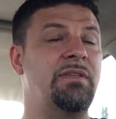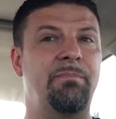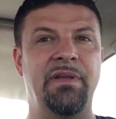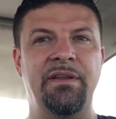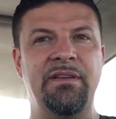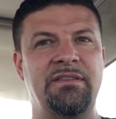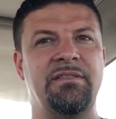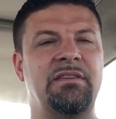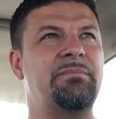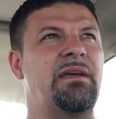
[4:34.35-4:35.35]
on the buildings,
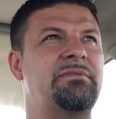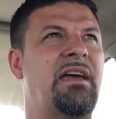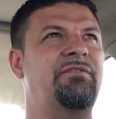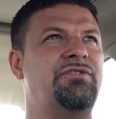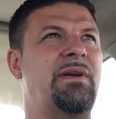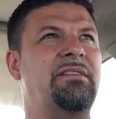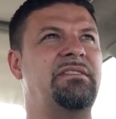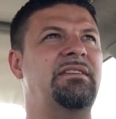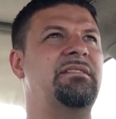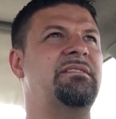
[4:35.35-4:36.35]
they'll sometimes have
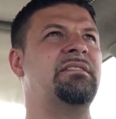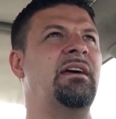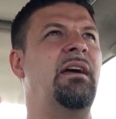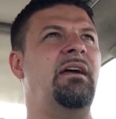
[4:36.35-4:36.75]
addresses